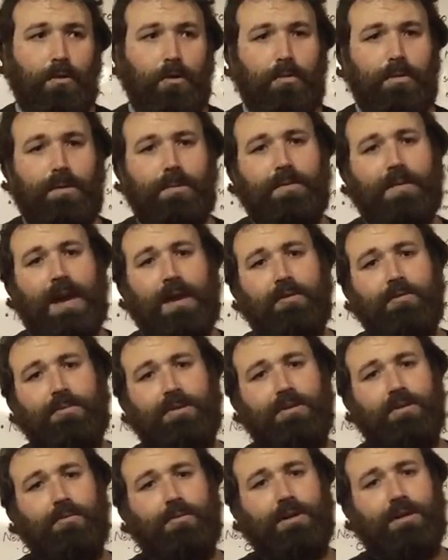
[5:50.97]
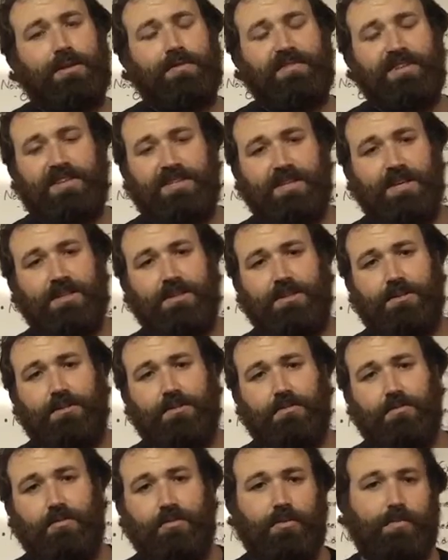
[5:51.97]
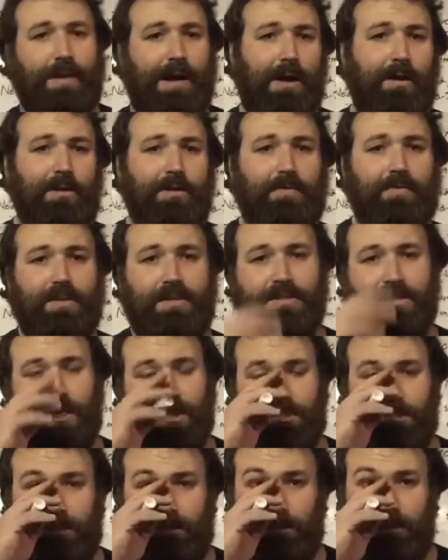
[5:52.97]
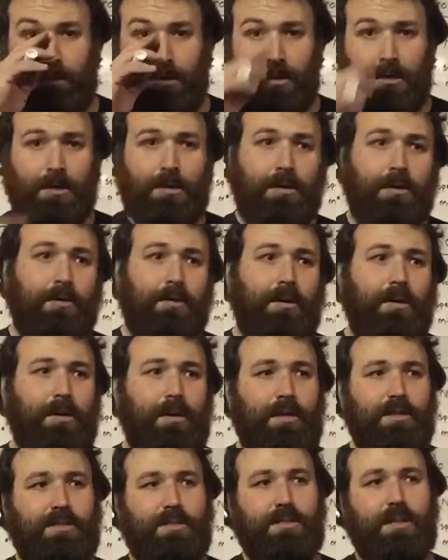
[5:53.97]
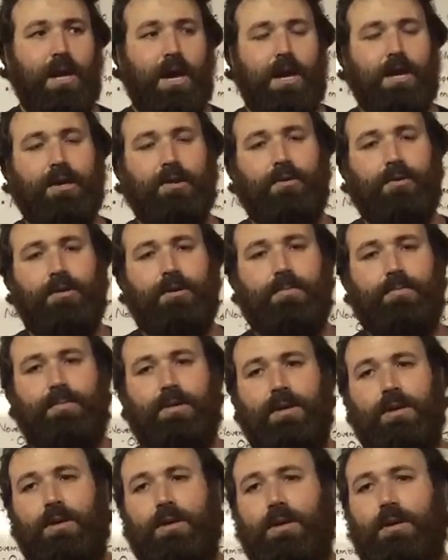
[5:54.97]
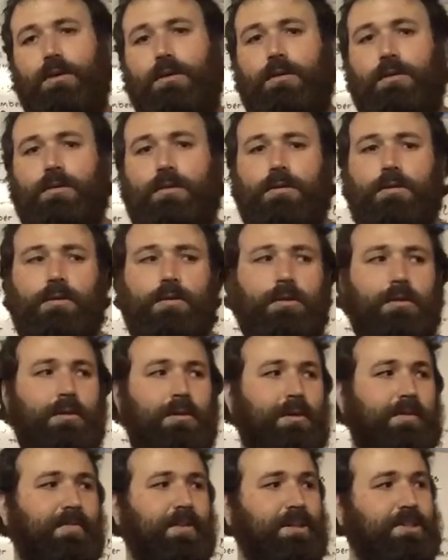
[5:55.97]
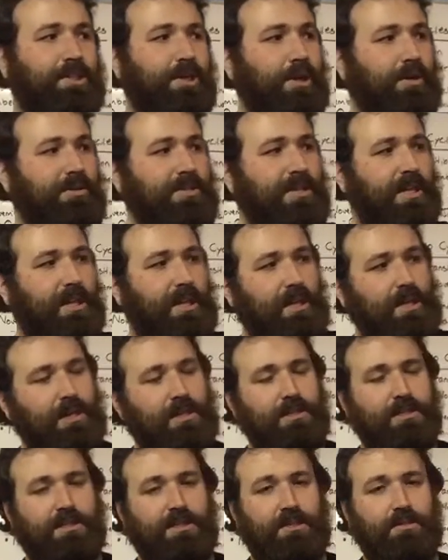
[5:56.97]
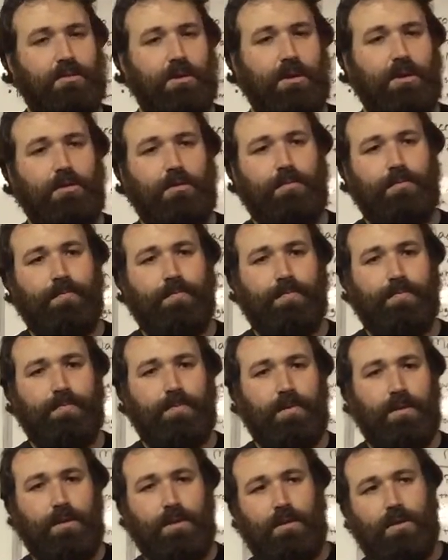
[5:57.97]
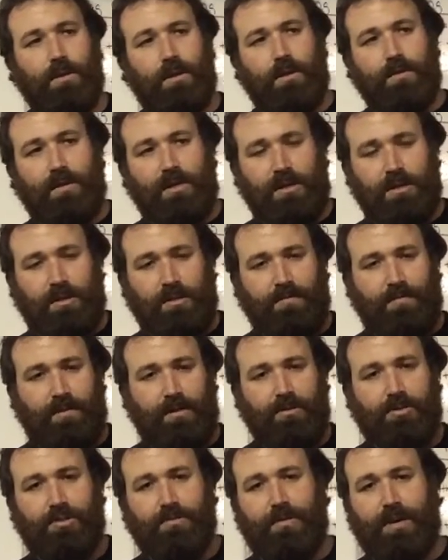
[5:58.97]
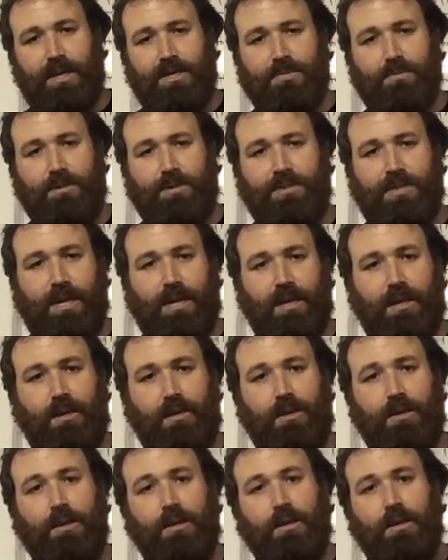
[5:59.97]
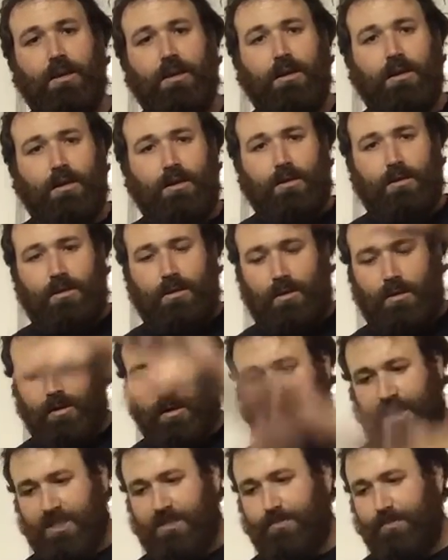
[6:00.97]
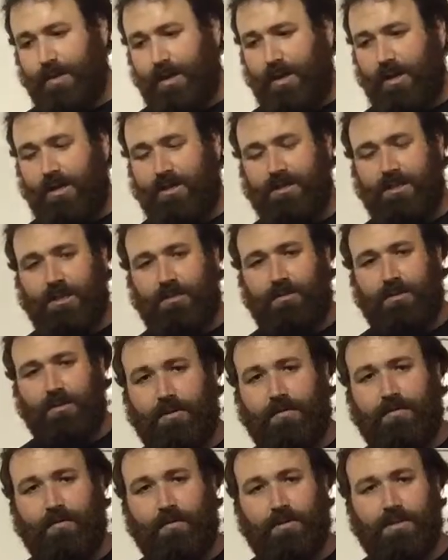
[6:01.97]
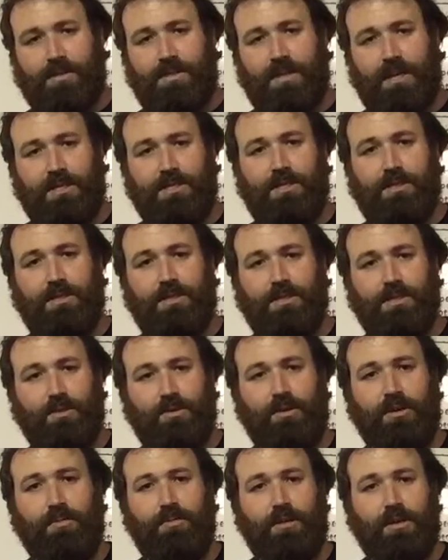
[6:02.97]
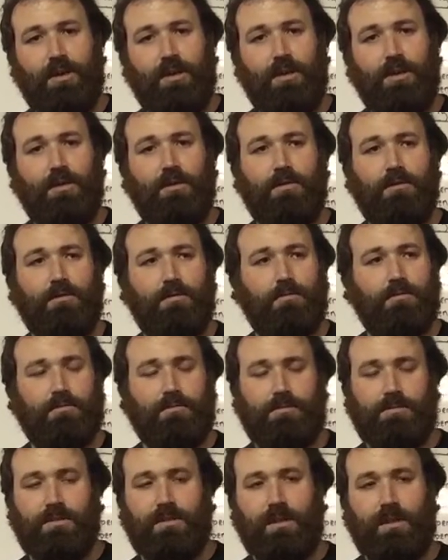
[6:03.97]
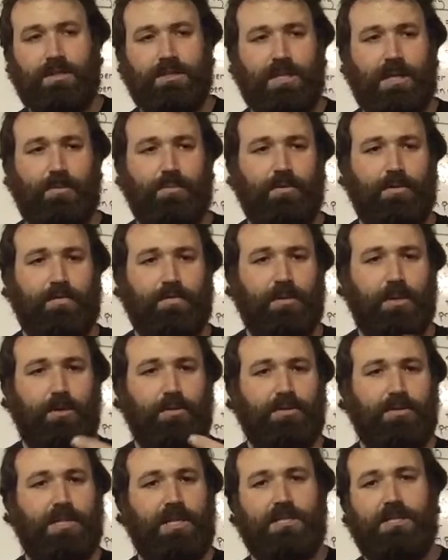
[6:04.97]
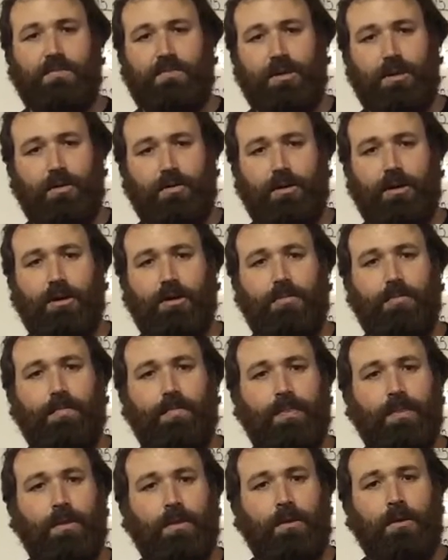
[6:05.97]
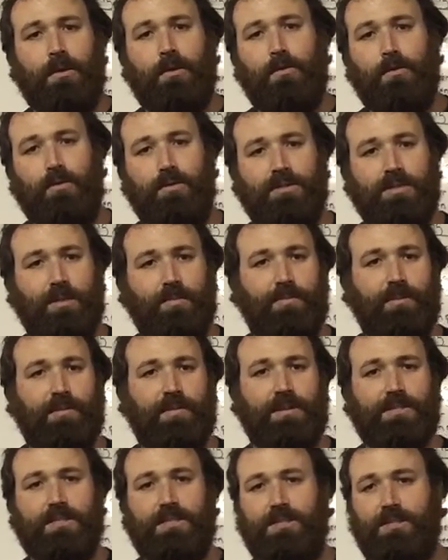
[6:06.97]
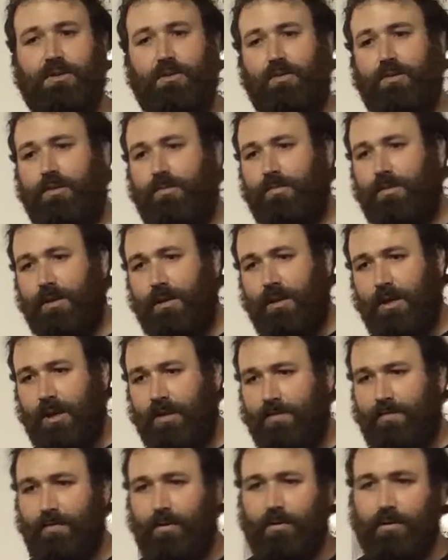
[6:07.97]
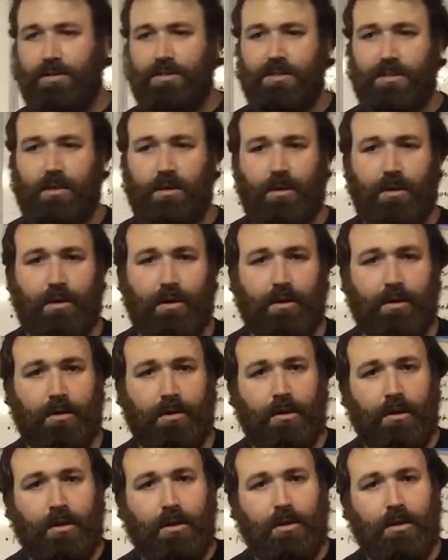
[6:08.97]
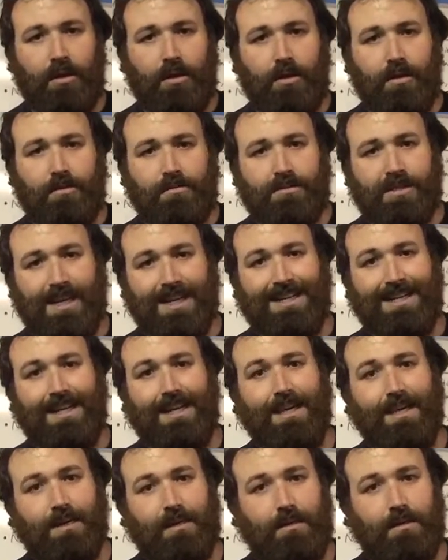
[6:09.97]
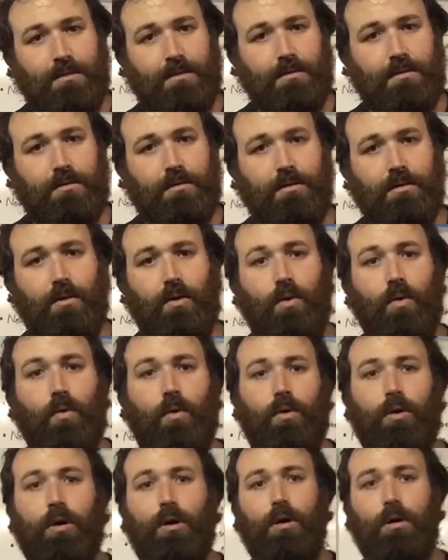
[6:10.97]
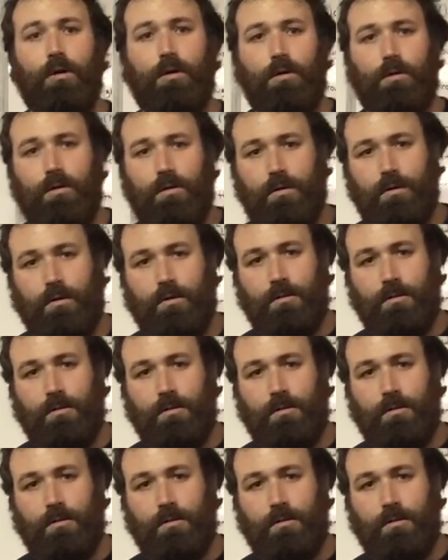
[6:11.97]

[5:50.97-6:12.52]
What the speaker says: Or maybe that would be their weightlifting session or their powerlifting session. It's not going to be, if they chose the EN0 and they did the VO2 max work second, their next bet is going their fourth session is going to be an example of low intensity yoga or something that's just going to be a focus on technique or,